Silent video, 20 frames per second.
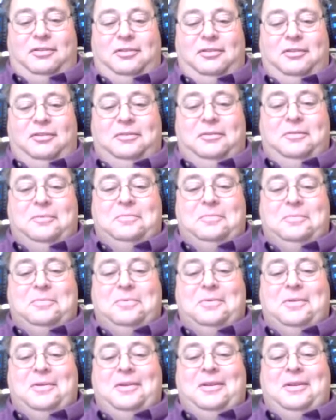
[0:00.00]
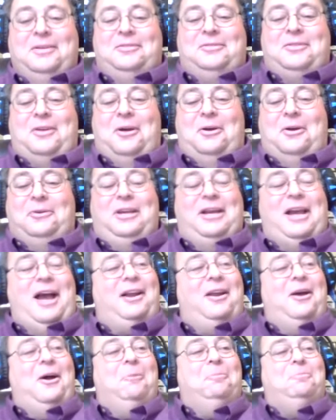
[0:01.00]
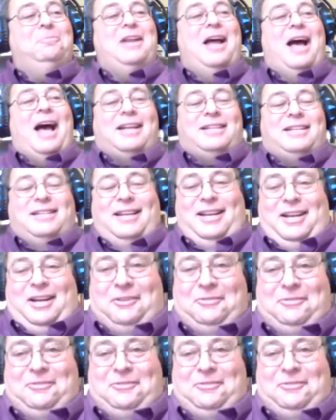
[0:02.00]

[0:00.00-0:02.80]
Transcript: scholarship and all sorts of perks.